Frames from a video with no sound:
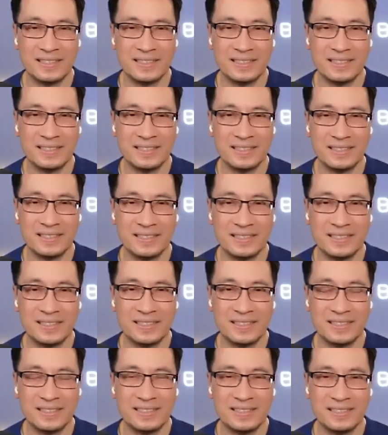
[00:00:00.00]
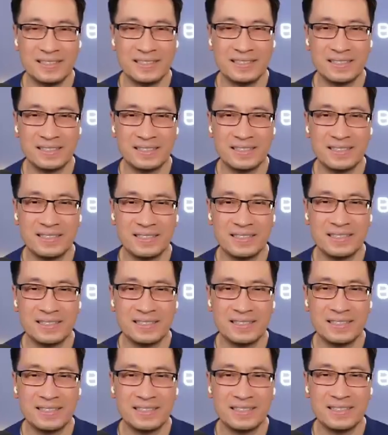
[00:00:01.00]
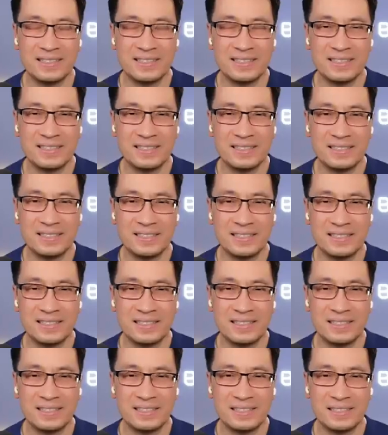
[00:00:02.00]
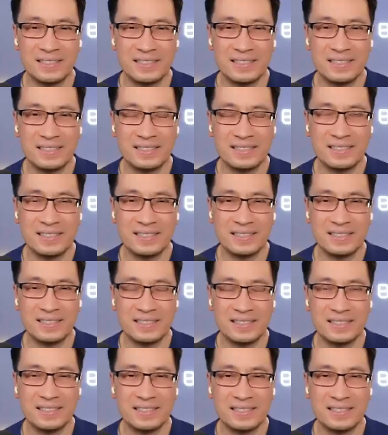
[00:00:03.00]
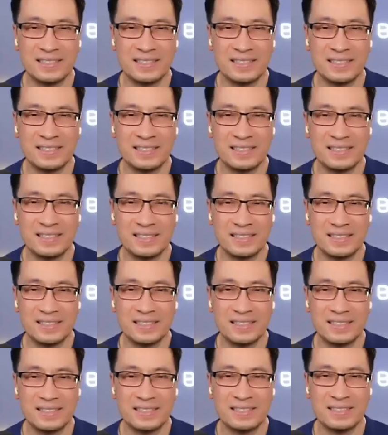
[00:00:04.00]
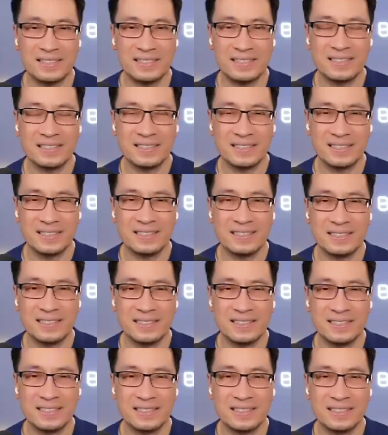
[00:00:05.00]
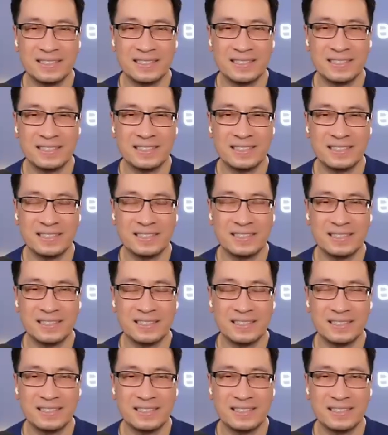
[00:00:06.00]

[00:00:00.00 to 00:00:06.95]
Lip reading: No words are spoken by the person on screen.